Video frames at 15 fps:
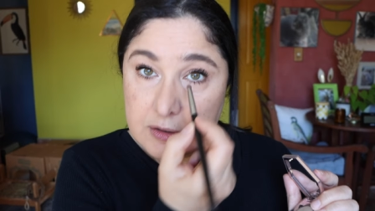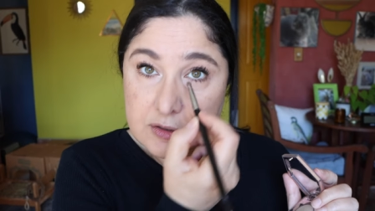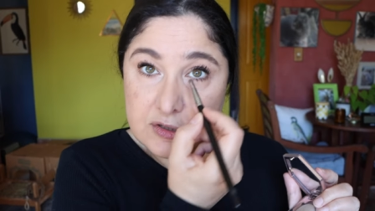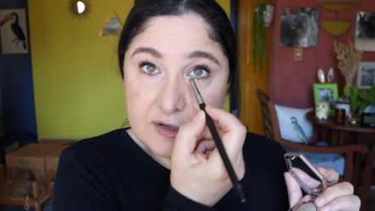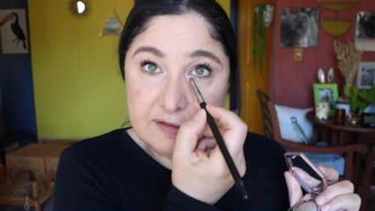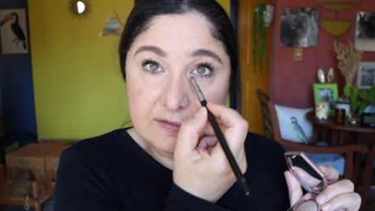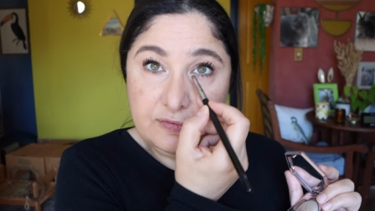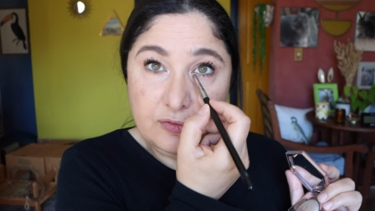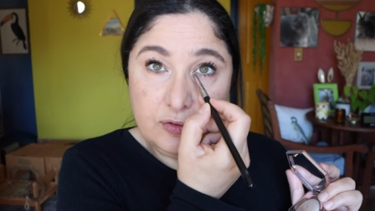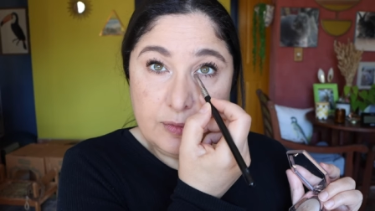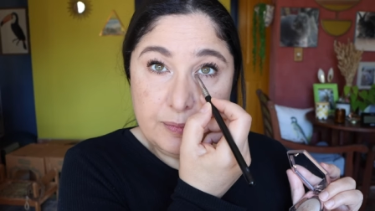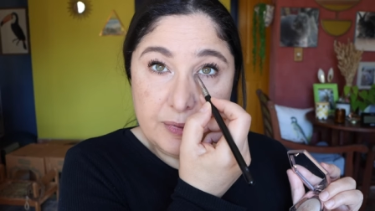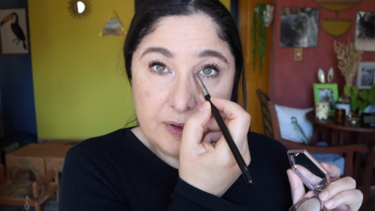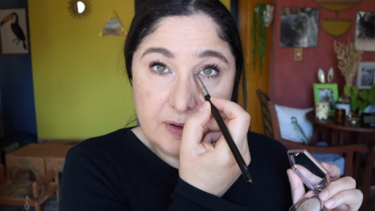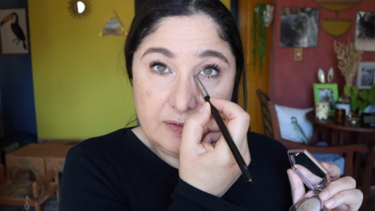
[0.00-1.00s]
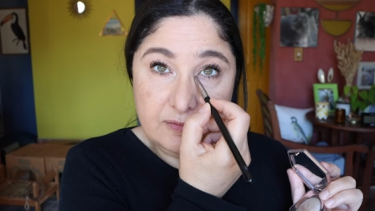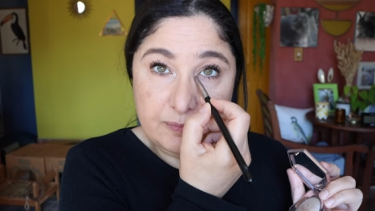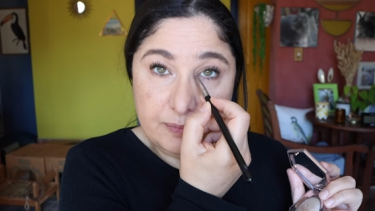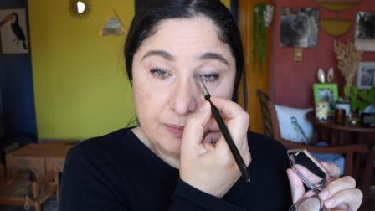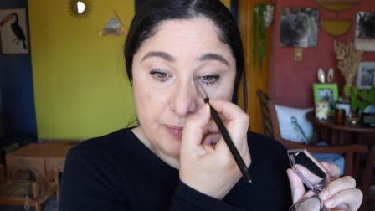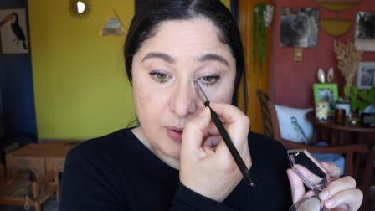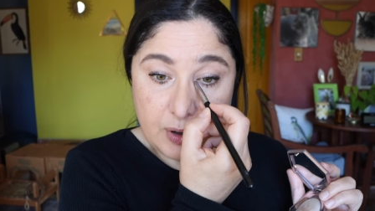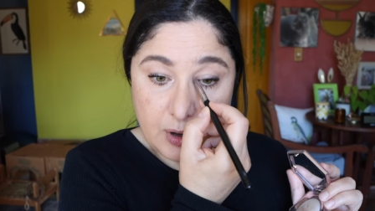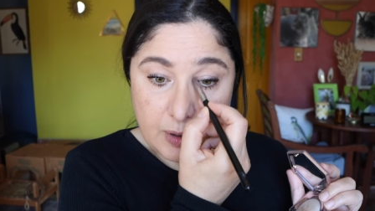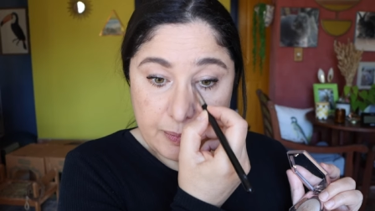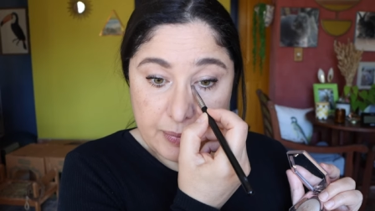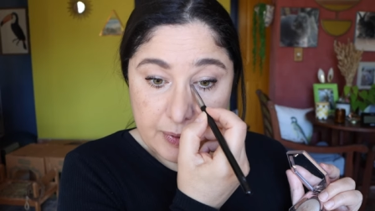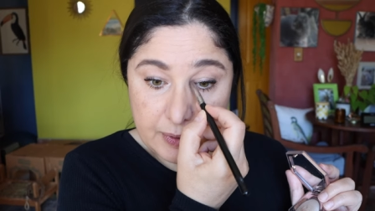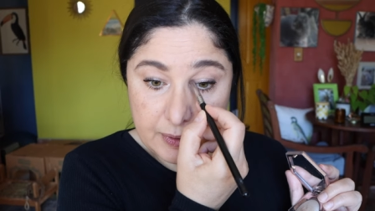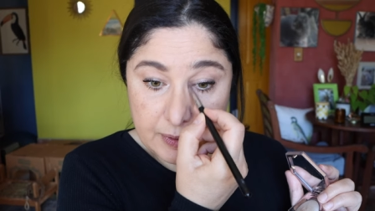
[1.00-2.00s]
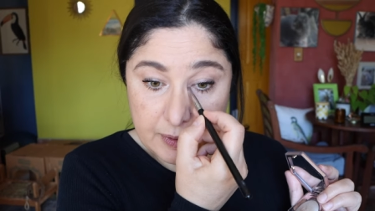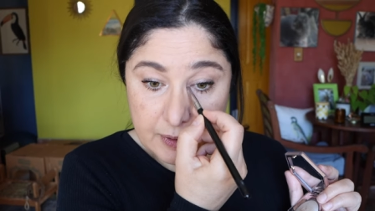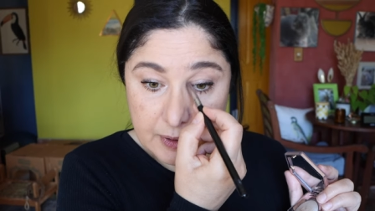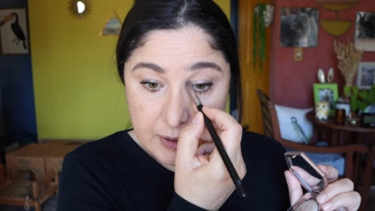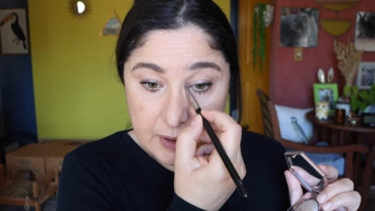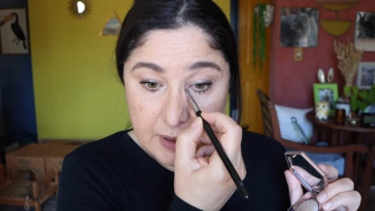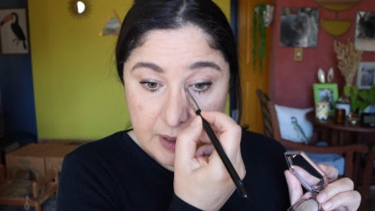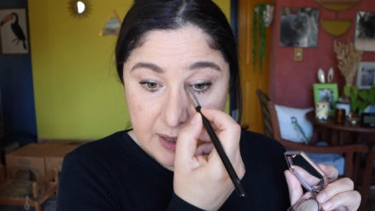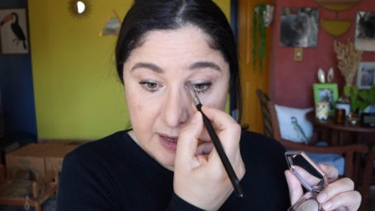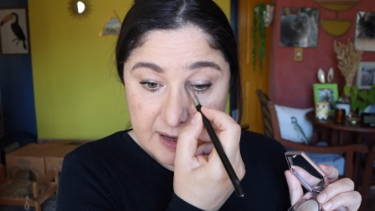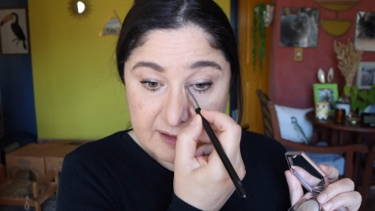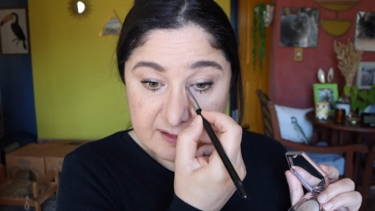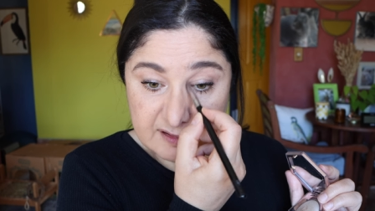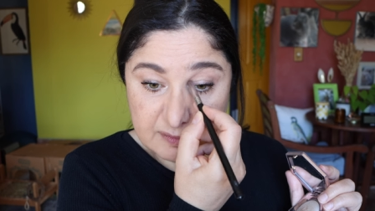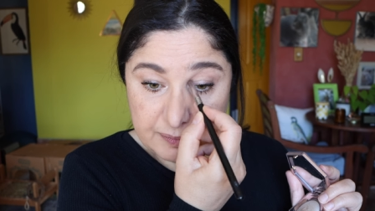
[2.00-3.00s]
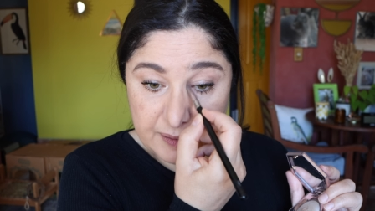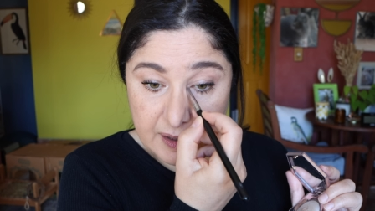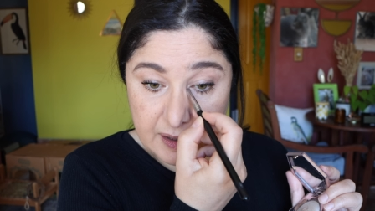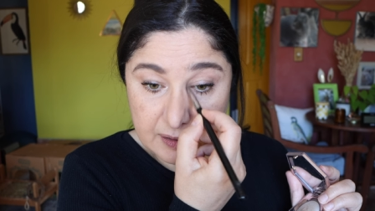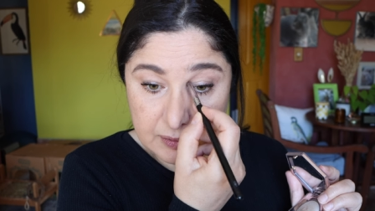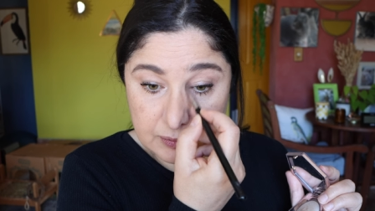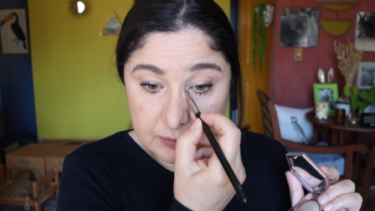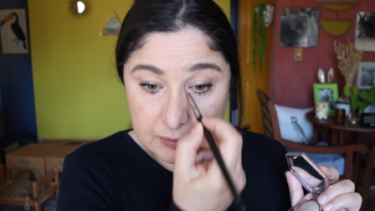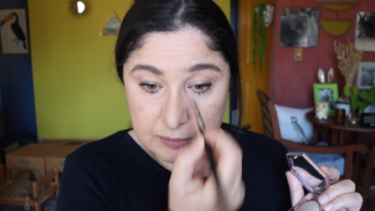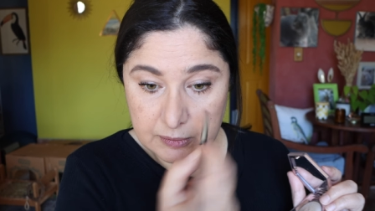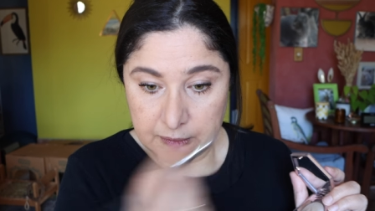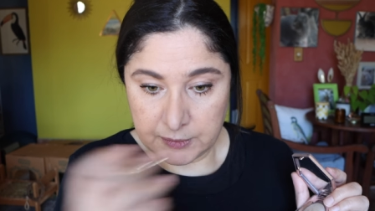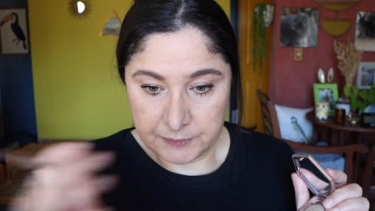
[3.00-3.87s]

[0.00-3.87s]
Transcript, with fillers: just for a bit of pop and sparkle